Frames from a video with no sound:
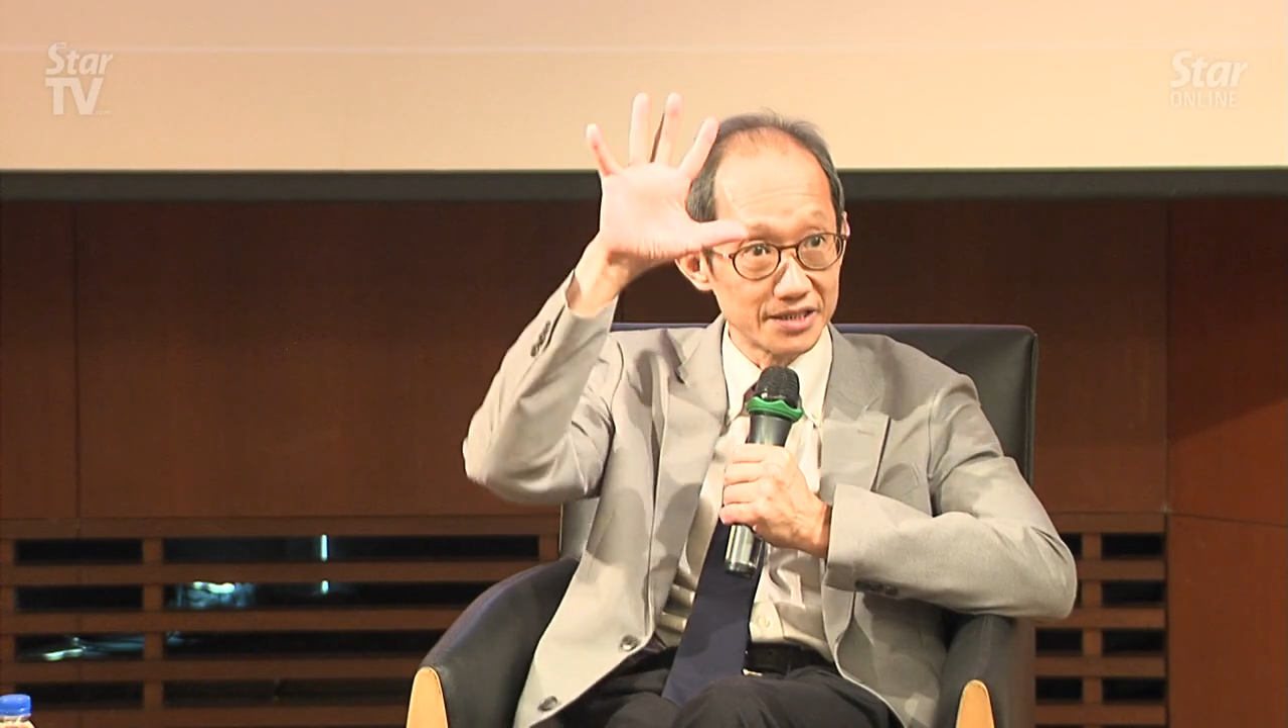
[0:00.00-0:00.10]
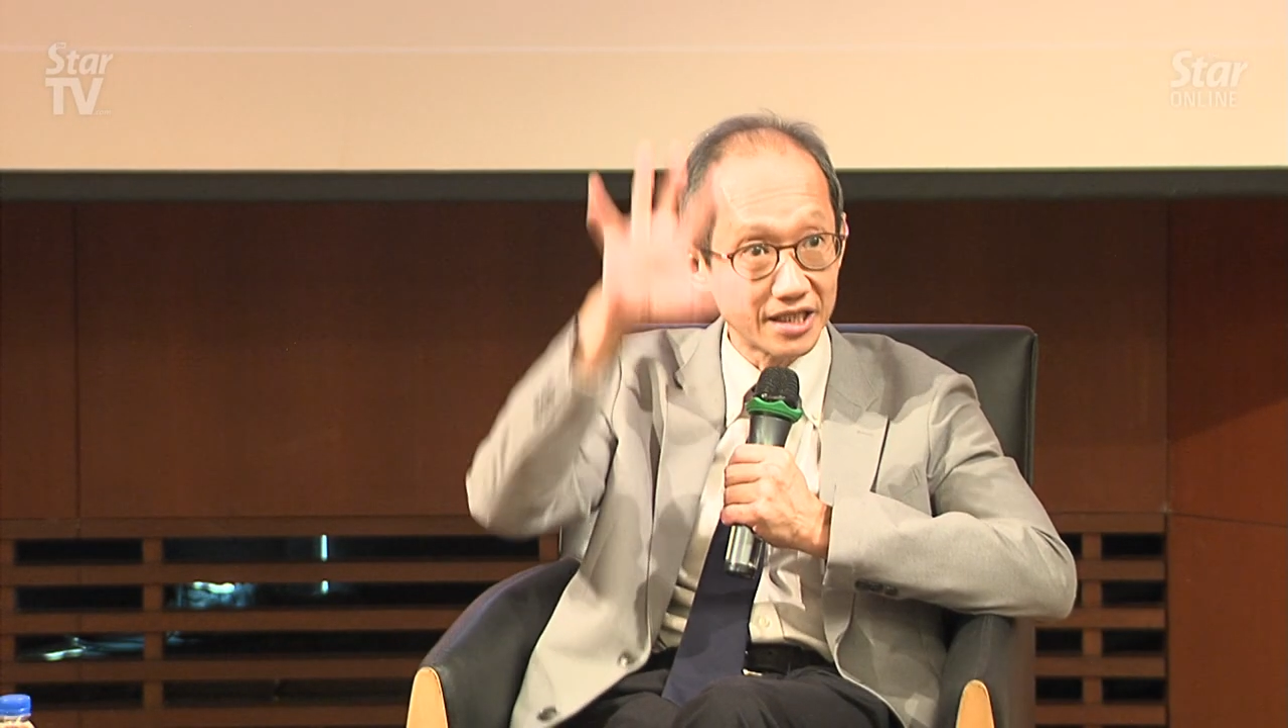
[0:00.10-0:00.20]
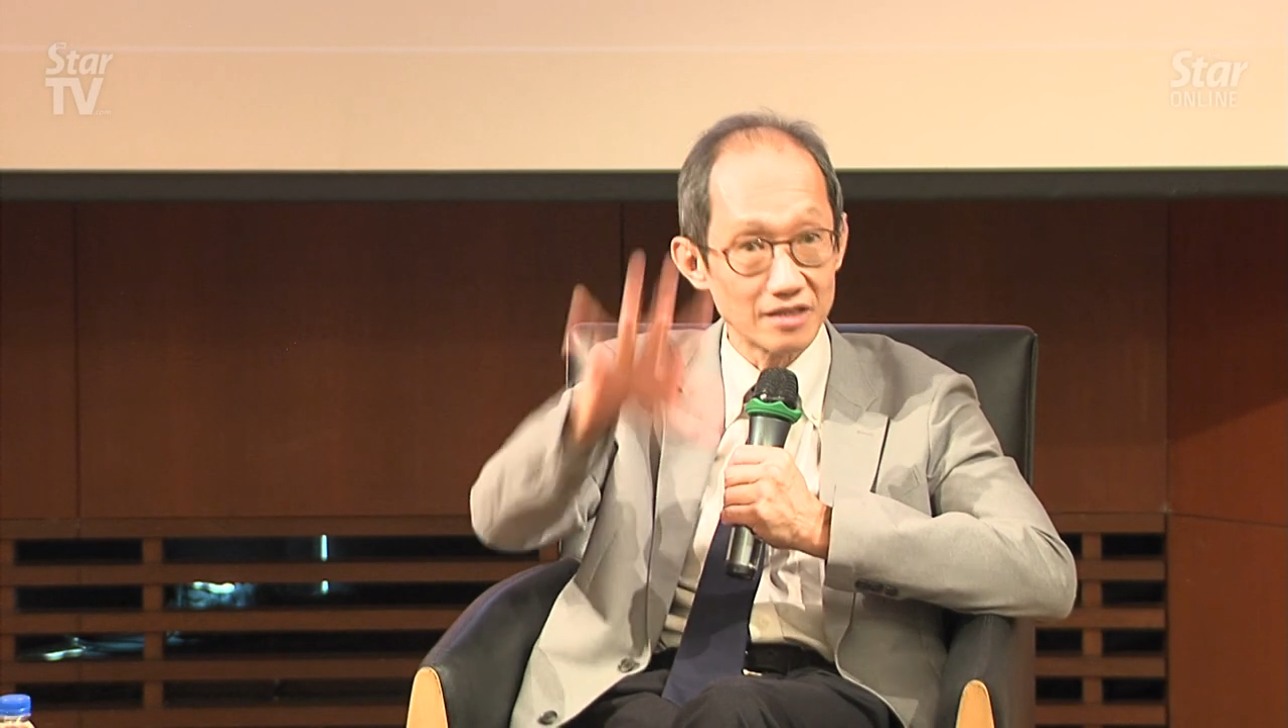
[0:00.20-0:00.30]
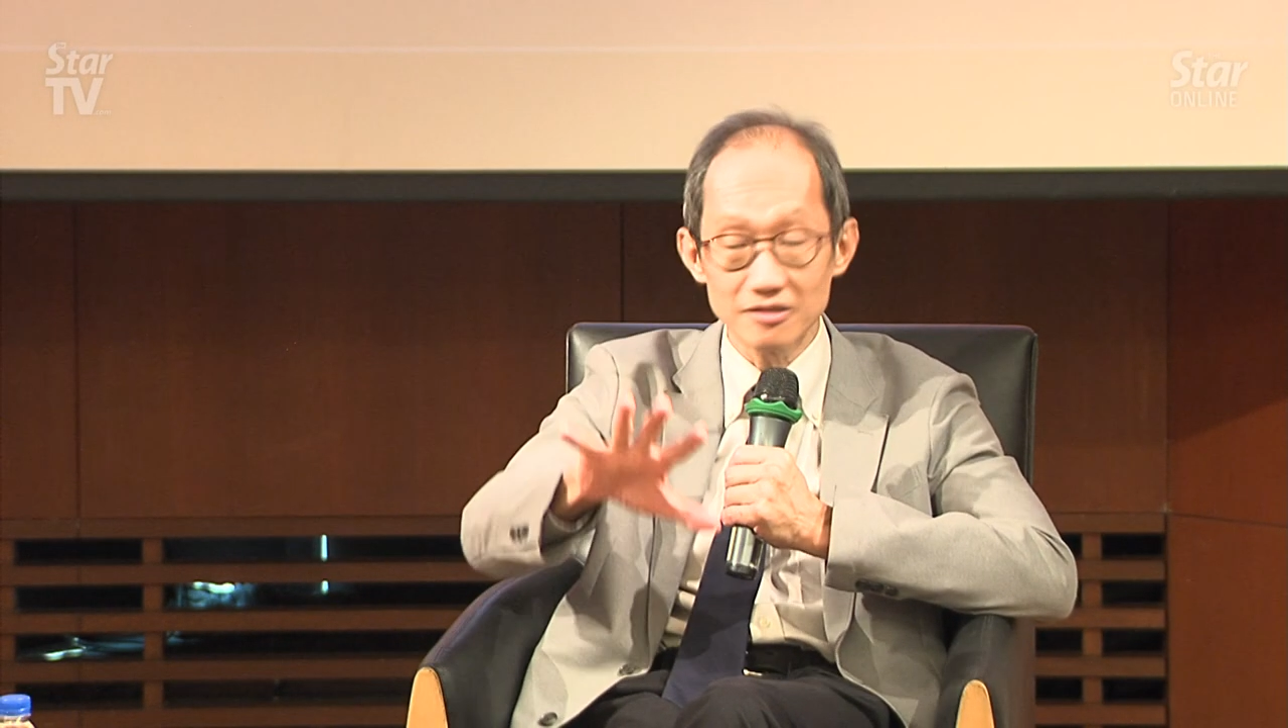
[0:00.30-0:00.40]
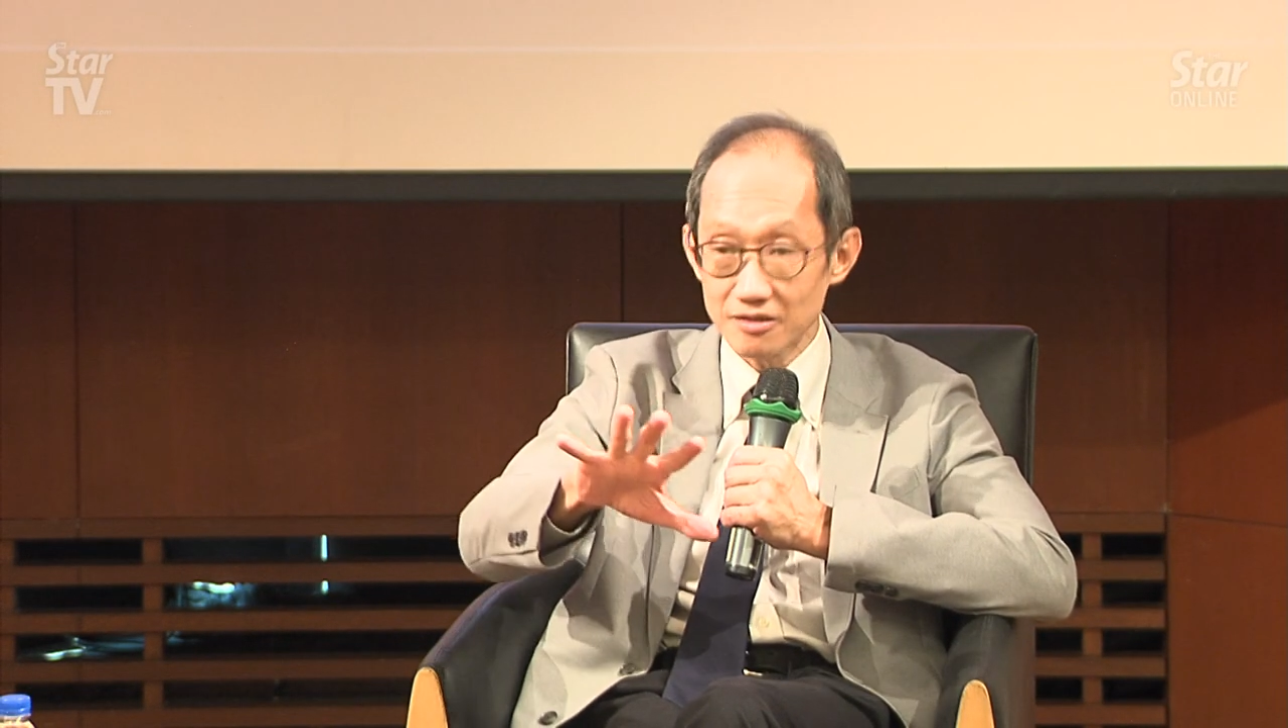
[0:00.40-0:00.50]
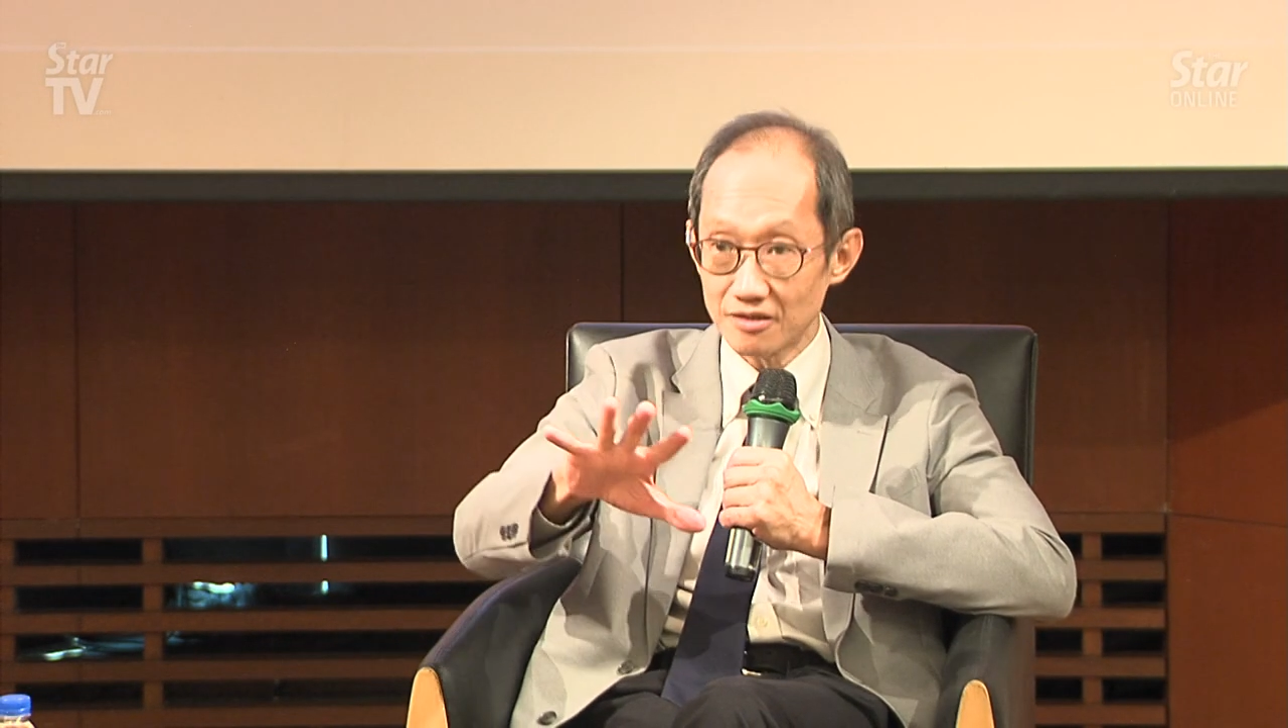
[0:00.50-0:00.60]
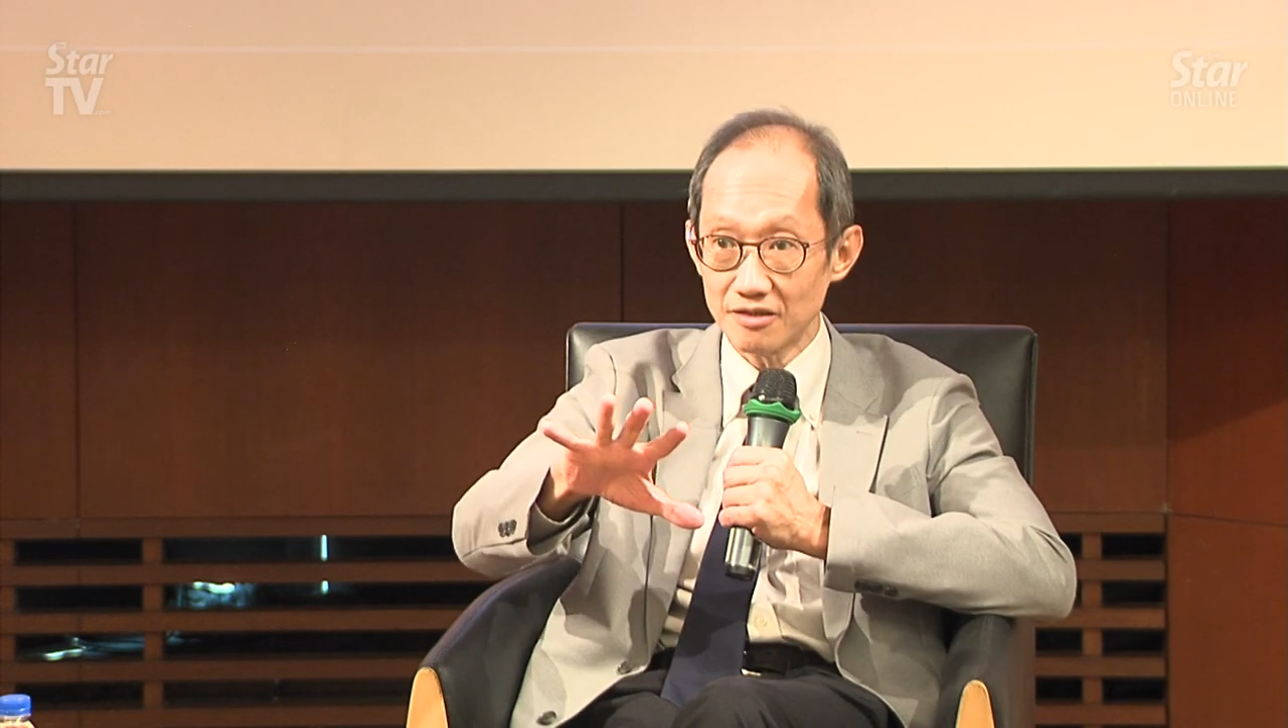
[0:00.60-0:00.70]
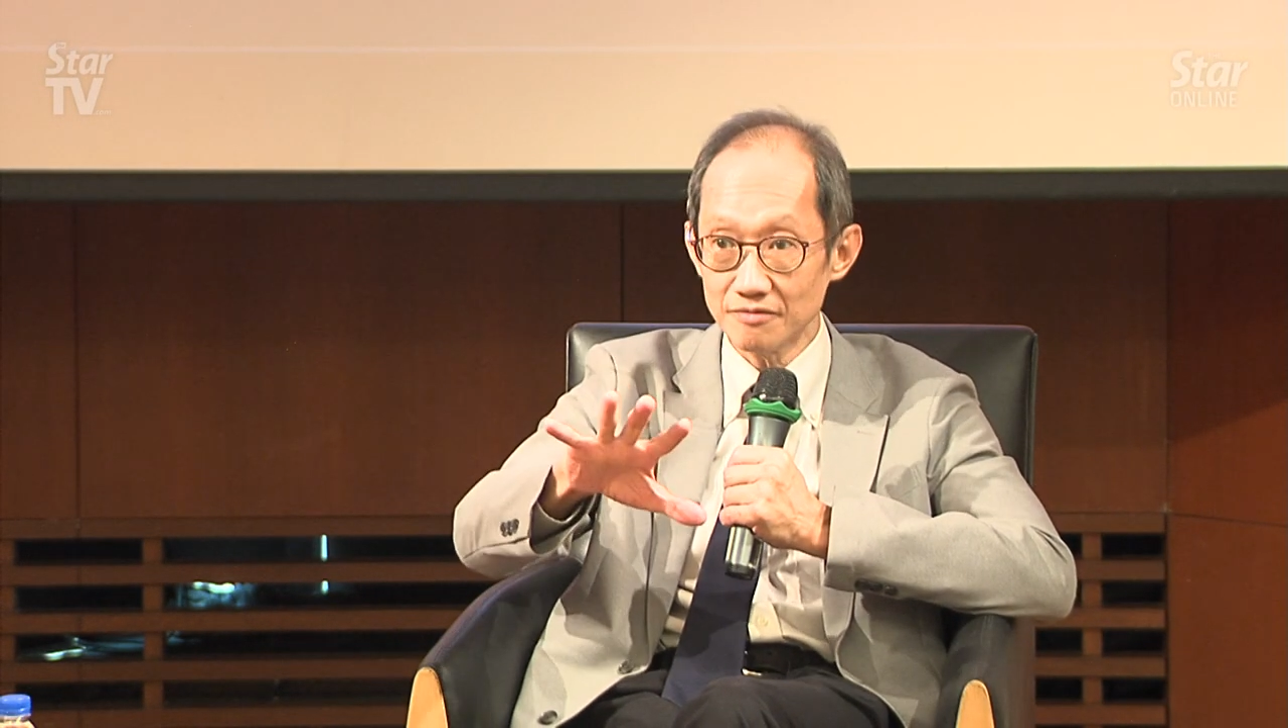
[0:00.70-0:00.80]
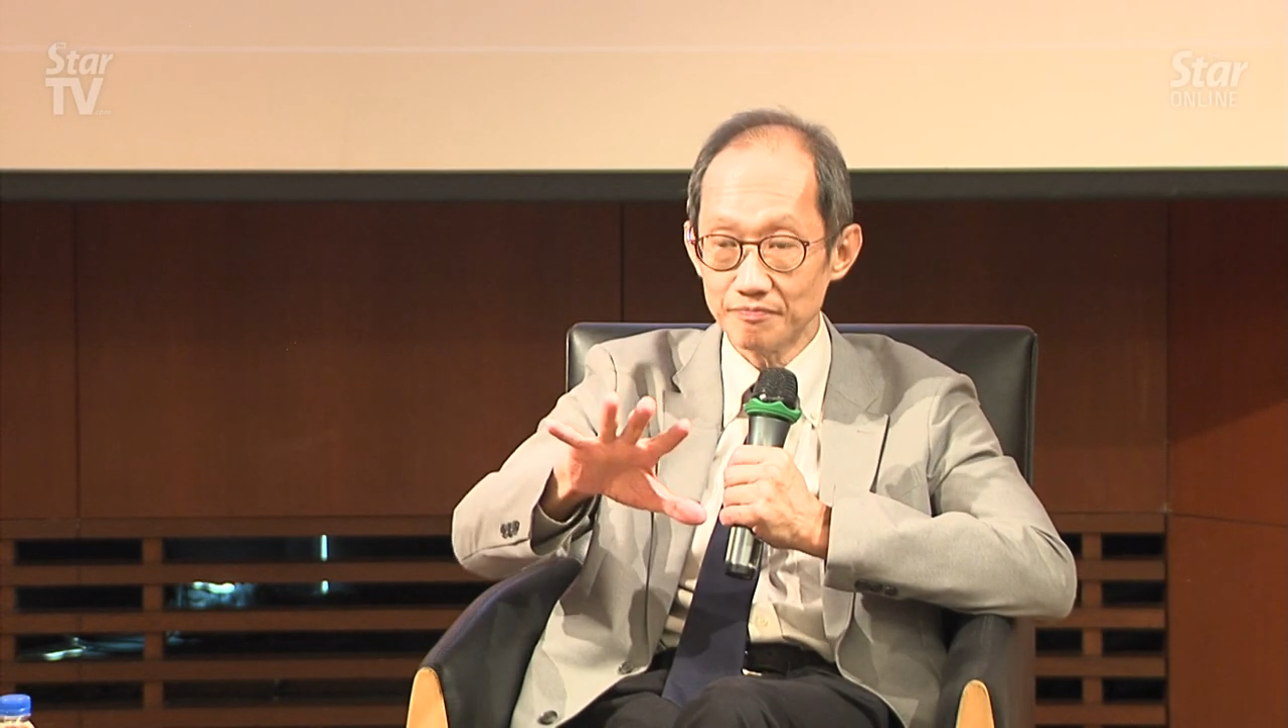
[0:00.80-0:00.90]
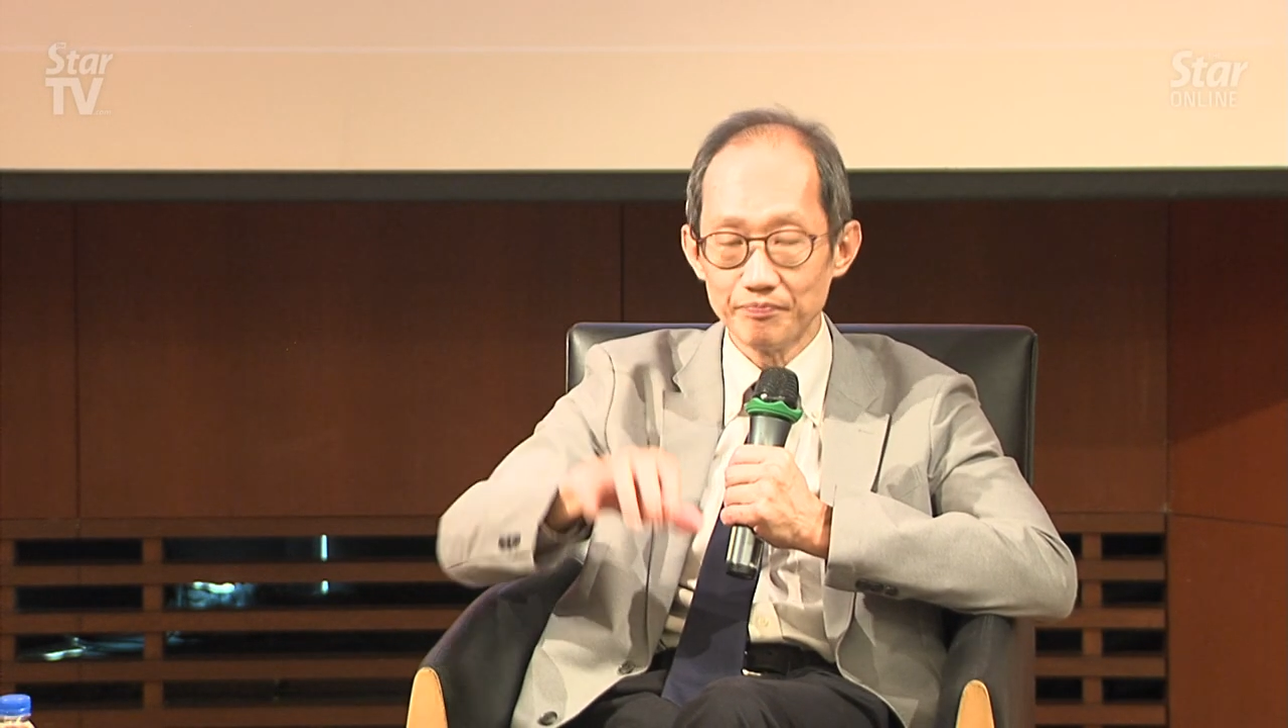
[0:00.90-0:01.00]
sunken. Huh?